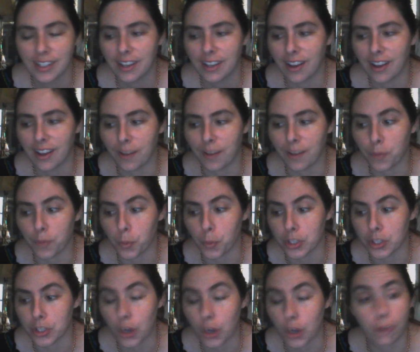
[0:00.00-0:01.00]
um,
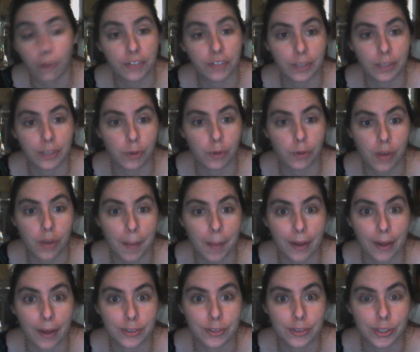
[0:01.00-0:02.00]
which hopefully will come
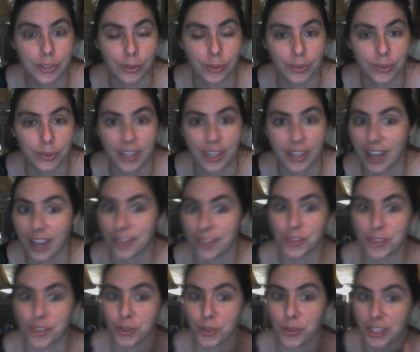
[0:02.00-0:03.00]
out soon. Uh,
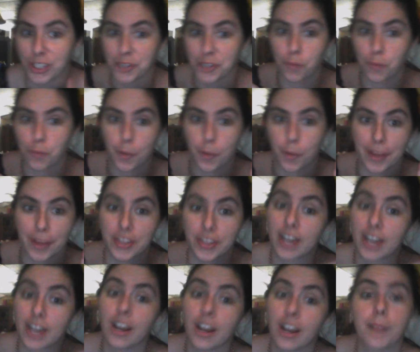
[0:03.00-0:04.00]
you'll hear more about
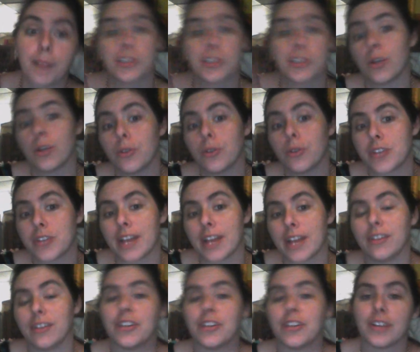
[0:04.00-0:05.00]
that on the solo
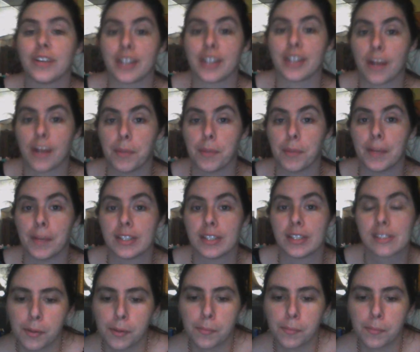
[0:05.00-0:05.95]
channel in a, in a couple of months.